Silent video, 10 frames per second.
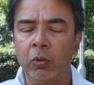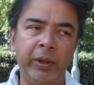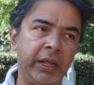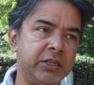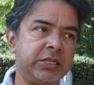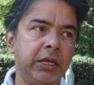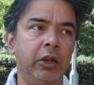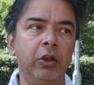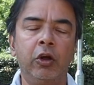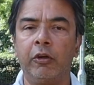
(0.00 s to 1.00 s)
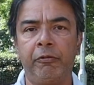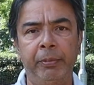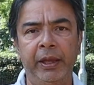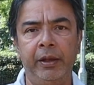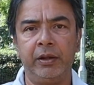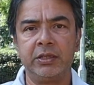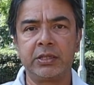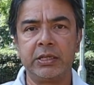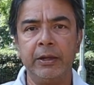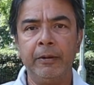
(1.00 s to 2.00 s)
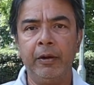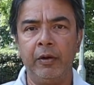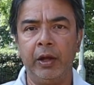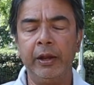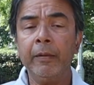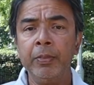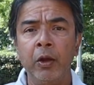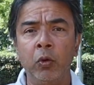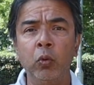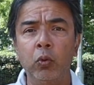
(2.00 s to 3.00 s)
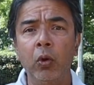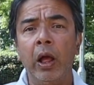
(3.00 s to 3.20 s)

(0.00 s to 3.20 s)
when I see a lot of parents, right, who